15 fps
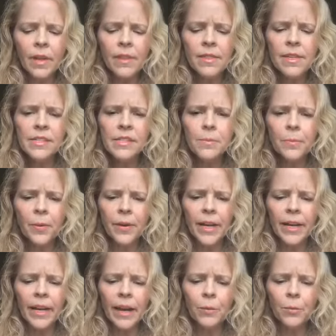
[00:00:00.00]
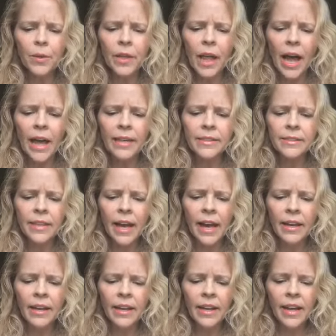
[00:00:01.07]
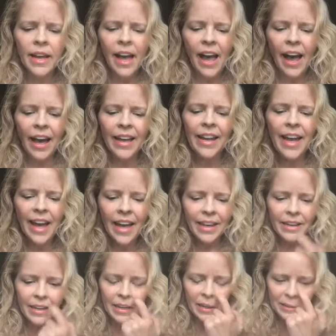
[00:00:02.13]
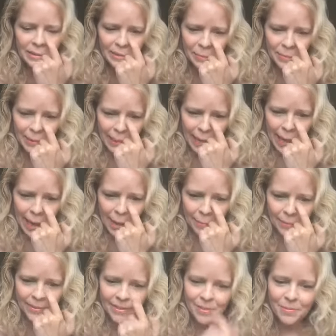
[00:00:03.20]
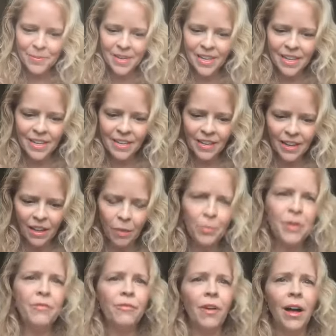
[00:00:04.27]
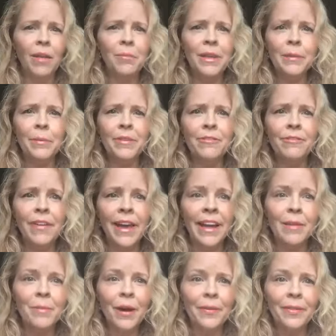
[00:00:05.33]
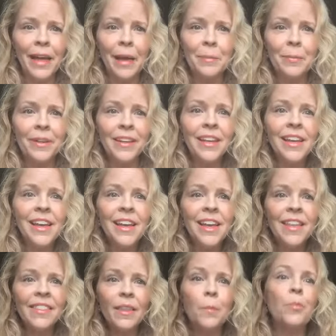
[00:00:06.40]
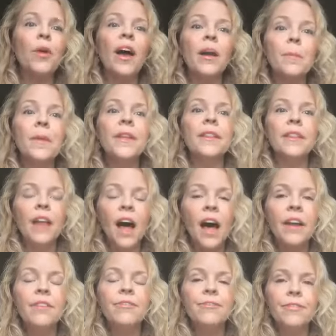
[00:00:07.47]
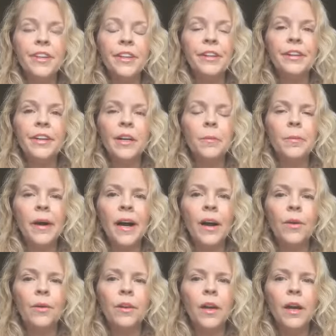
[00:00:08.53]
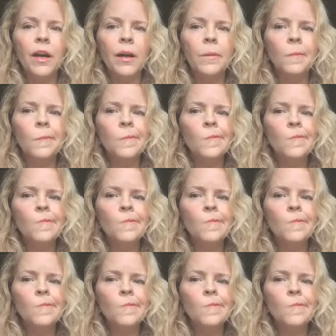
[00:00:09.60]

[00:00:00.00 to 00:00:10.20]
this spring I realized that I had had uh, something happen to me. I'll be I'll be a bit vague about that, but that brought up a lot of fear about um,